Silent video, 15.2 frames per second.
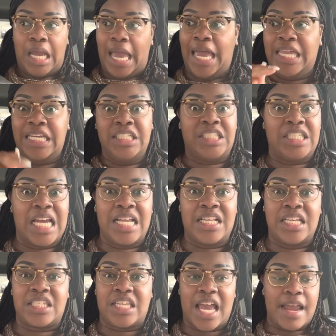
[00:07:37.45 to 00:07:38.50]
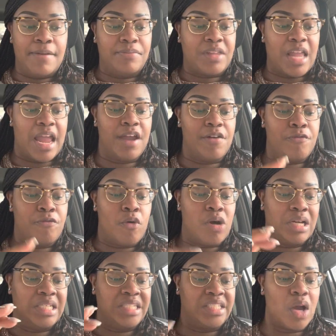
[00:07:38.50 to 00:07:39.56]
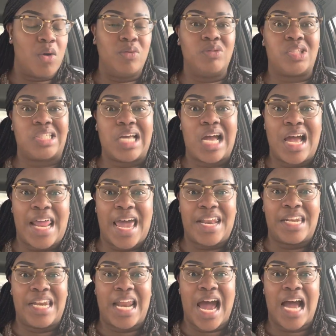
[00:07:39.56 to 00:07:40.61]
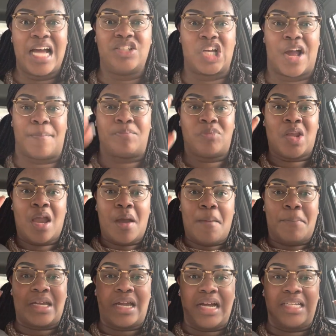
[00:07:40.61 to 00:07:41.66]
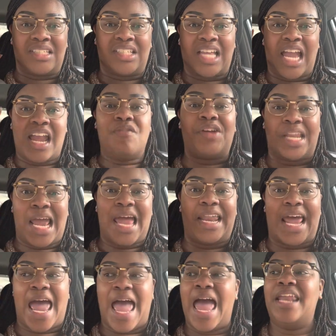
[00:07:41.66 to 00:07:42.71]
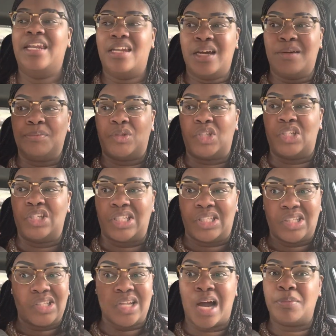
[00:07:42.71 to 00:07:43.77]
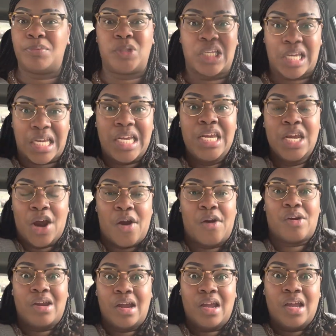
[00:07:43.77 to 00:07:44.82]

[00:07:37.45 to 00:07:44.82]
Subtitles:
And he said the same thing for his own son Adonijah, because David had it up to here.